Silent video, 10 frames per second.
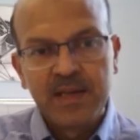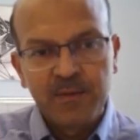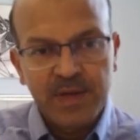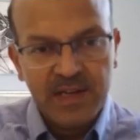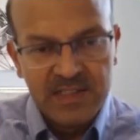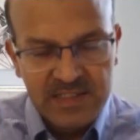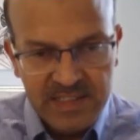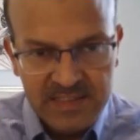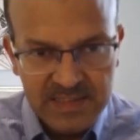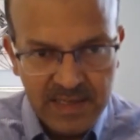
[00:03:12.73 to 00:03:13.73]
we can't
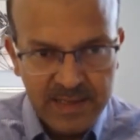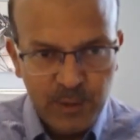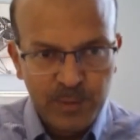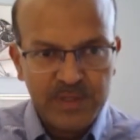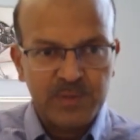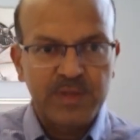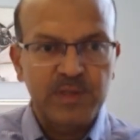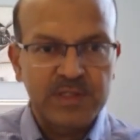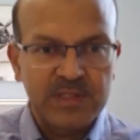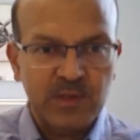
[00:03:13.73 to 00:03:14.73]
change the layout much
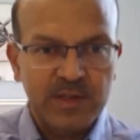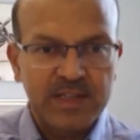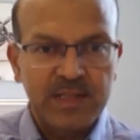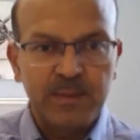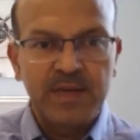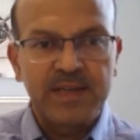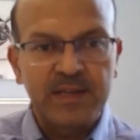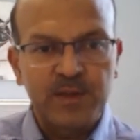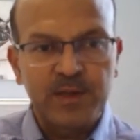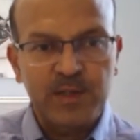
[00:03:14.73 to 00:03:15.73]
because it's already built
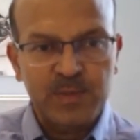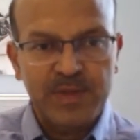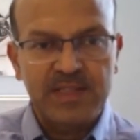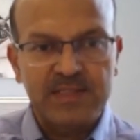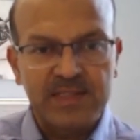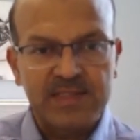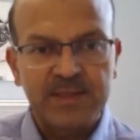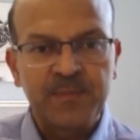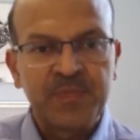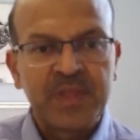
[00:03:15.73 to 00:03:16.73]
into the hospital
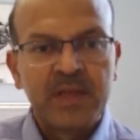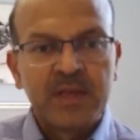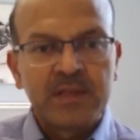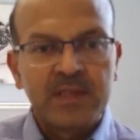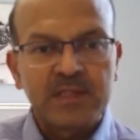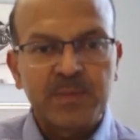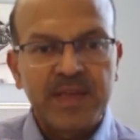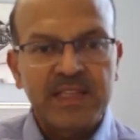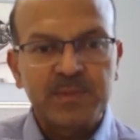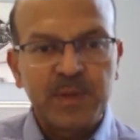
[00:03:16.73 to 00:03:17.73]
system. The
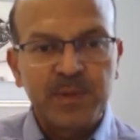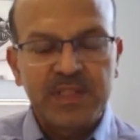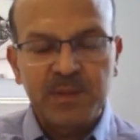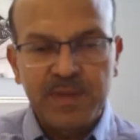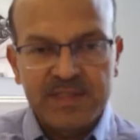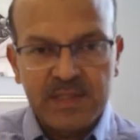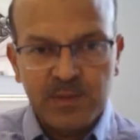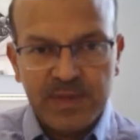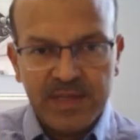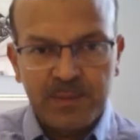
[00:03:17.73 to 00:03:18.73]
space between the beds is
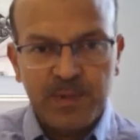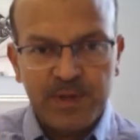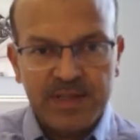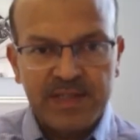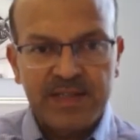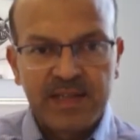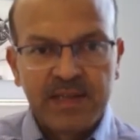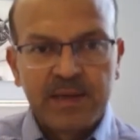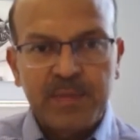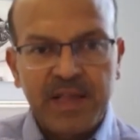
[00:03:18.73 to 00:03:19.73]
very important.
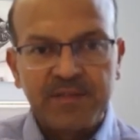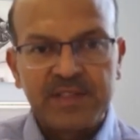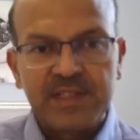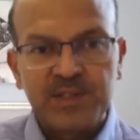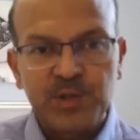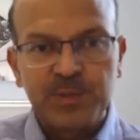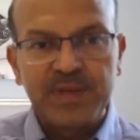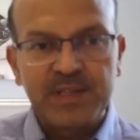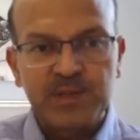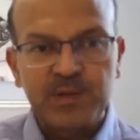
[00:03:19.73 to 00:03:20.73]
Privacy should
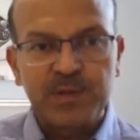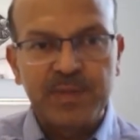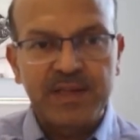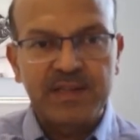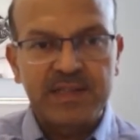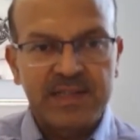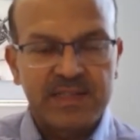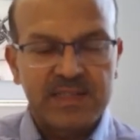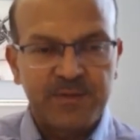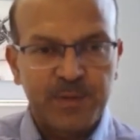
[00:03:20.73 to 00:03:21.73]
be ensured by
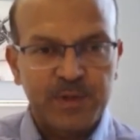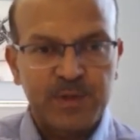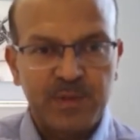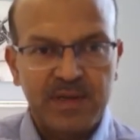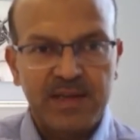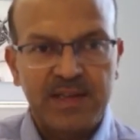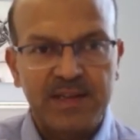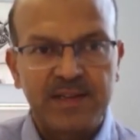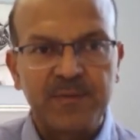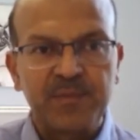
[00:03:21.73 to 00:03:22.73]
curtains if possible
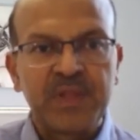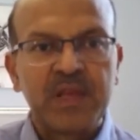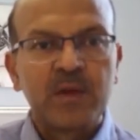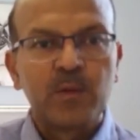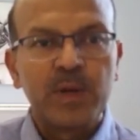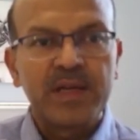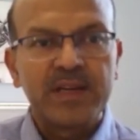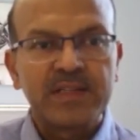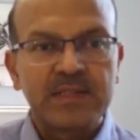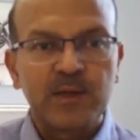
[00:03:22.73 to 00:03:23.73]
and um, where
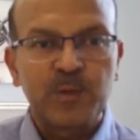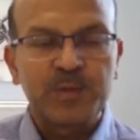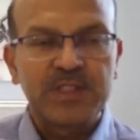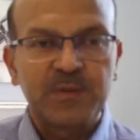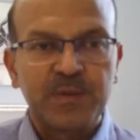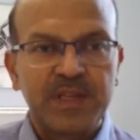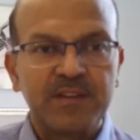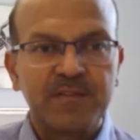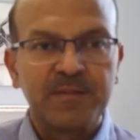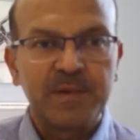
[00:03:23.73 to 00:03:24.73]
it's an option we
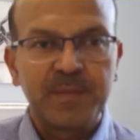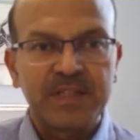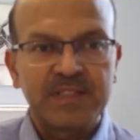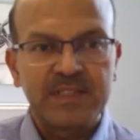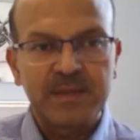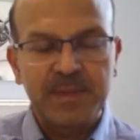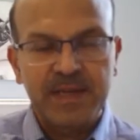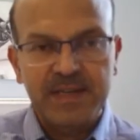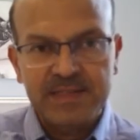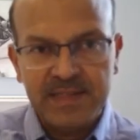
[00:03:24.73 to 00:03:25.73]
give patient
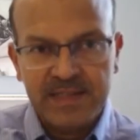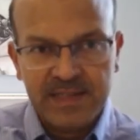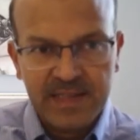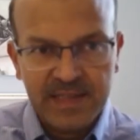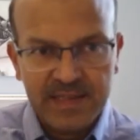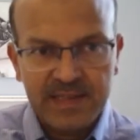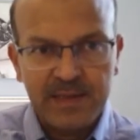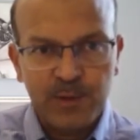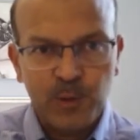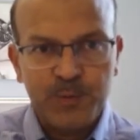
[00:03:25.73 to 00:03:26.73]
parent-centric care
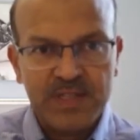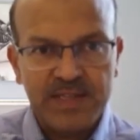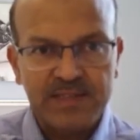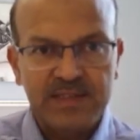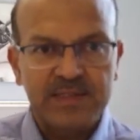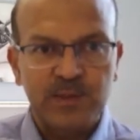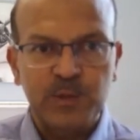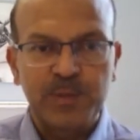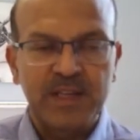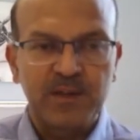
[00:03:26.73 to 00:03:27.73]
in rooms like this. So
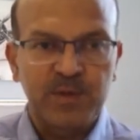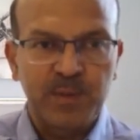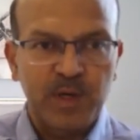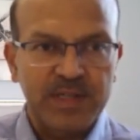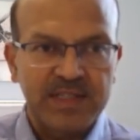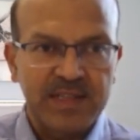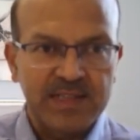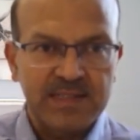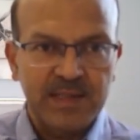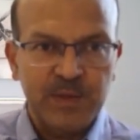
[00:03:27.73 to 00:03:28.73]
many of the modern
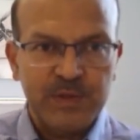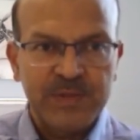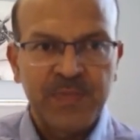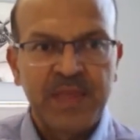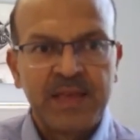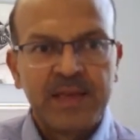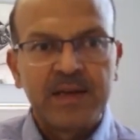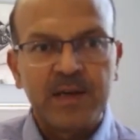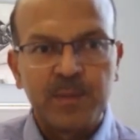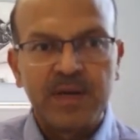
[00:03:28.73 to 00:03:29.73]
NICUs
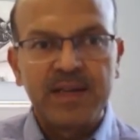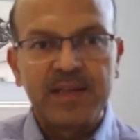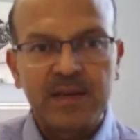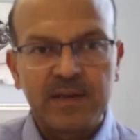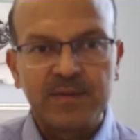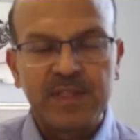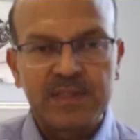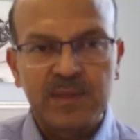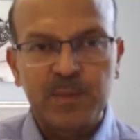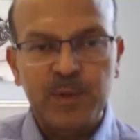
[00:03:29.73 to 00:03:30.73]
are building with
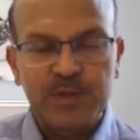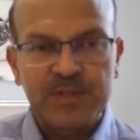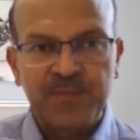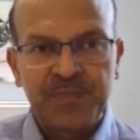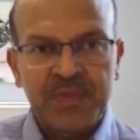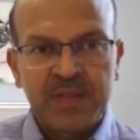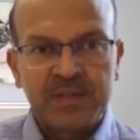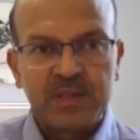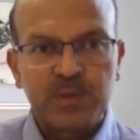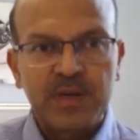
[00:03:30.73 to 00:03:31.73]
this approach.
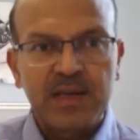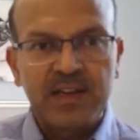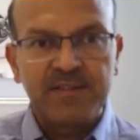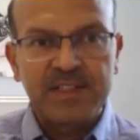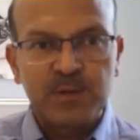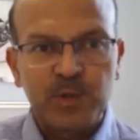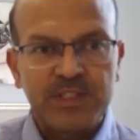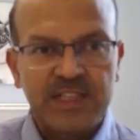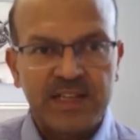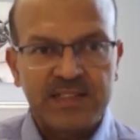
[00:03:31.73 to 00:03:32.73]
This will have its own
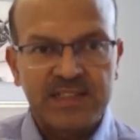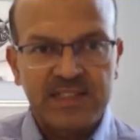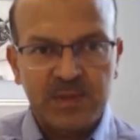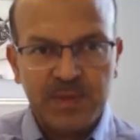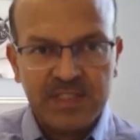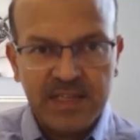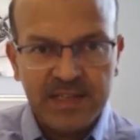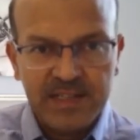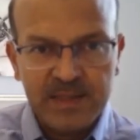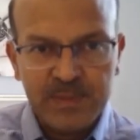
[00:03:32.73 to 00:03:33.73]
challenges especially
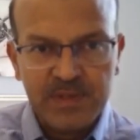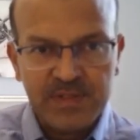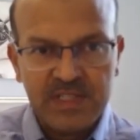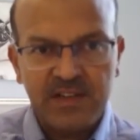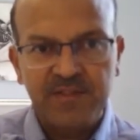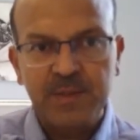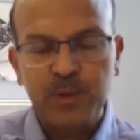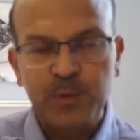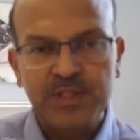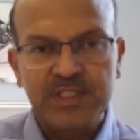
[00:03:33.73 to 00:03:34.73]
in terms of staffing
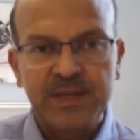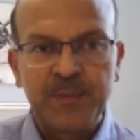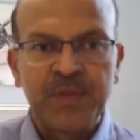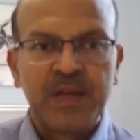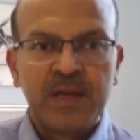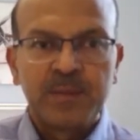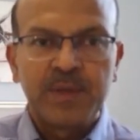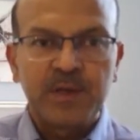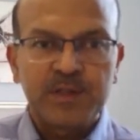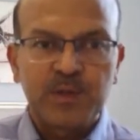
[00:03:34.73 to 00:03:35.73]
provision
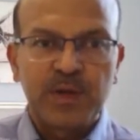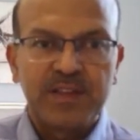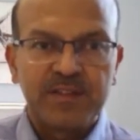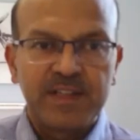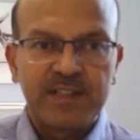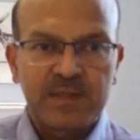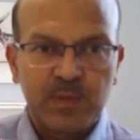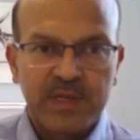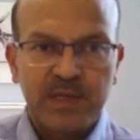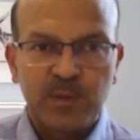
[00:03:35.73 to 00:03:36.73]
because to leave a nurse
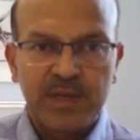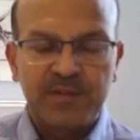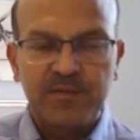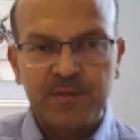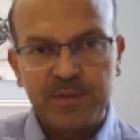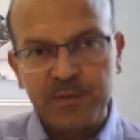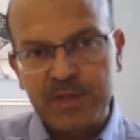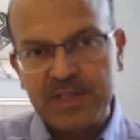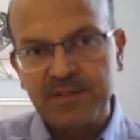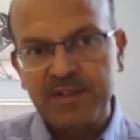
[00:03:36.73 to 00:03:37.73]
one to one,
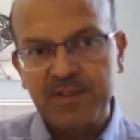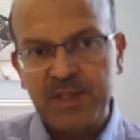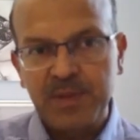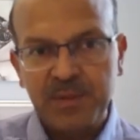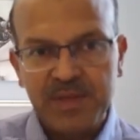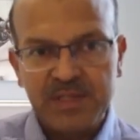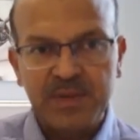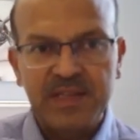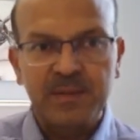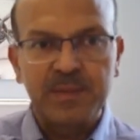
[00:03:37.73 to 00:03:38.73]
one even when the baby is
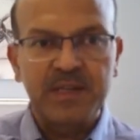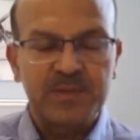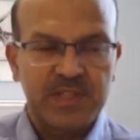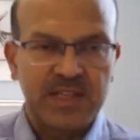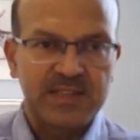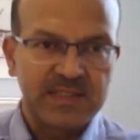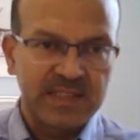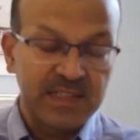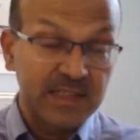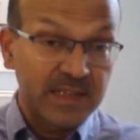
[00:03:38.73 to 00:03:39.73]
bigger becomes
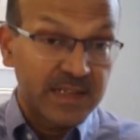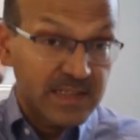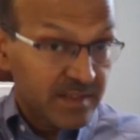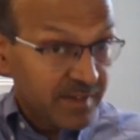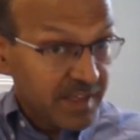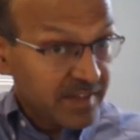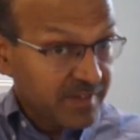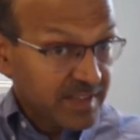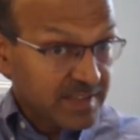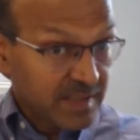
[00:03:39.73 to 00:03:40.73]
challenging. In the intensive care
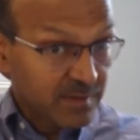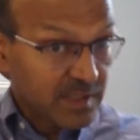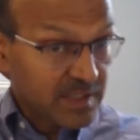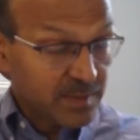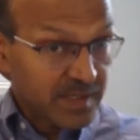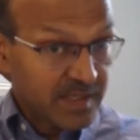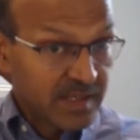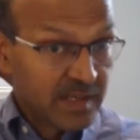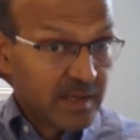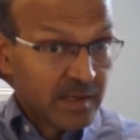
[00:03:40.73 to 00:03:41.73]
phase it works but
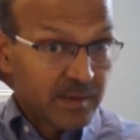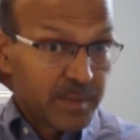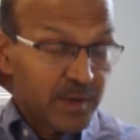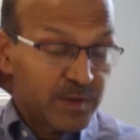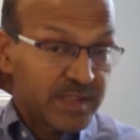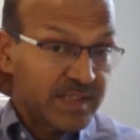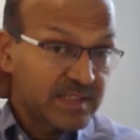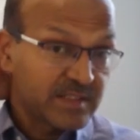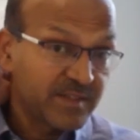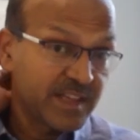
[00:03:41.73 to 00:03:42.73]
beyond the
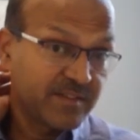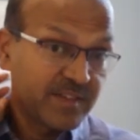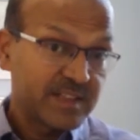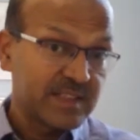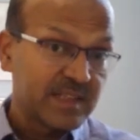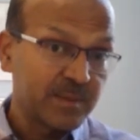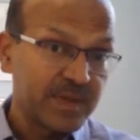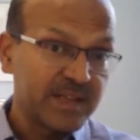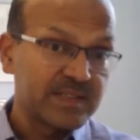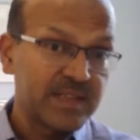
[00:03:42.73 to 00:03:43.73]
intensive care phase and the
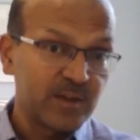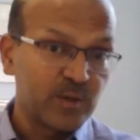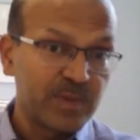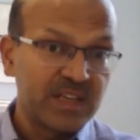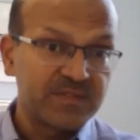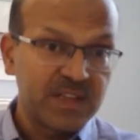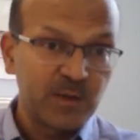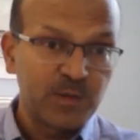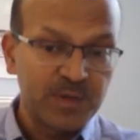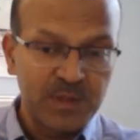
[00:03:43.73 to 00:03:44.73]
parents cannot be left
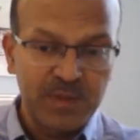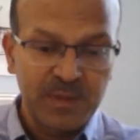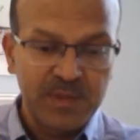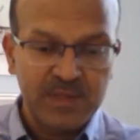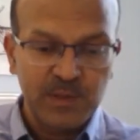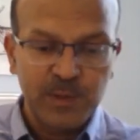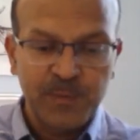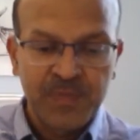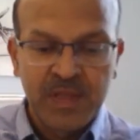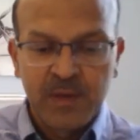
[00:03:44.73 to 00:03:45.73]
alone with the baby so
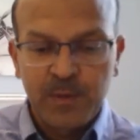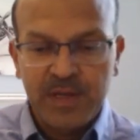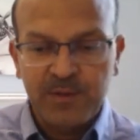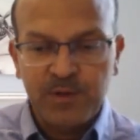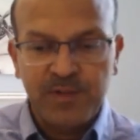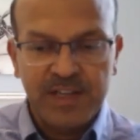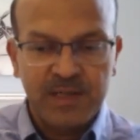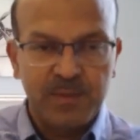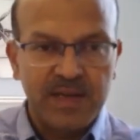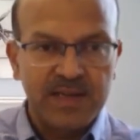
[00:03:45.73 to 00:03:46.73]
we have to find
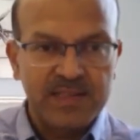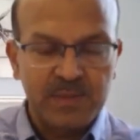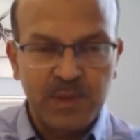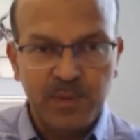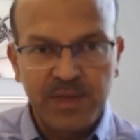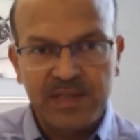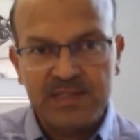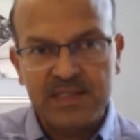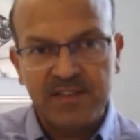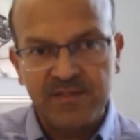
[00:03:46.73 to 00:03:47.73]
a balance between
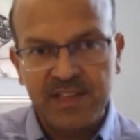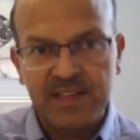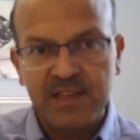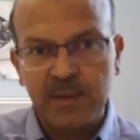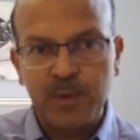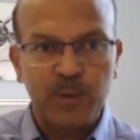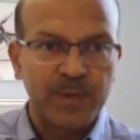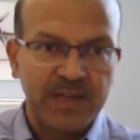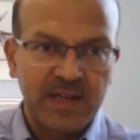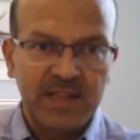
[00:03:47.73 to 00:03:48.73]
staffing
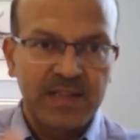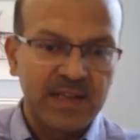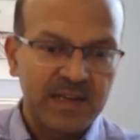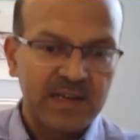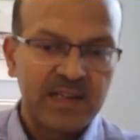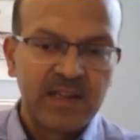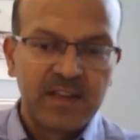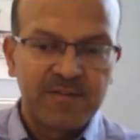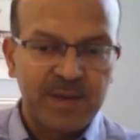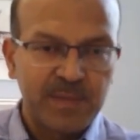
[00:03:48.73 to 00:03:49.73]
appropriately and
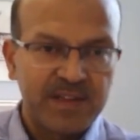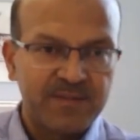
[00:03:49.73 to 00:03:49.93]
family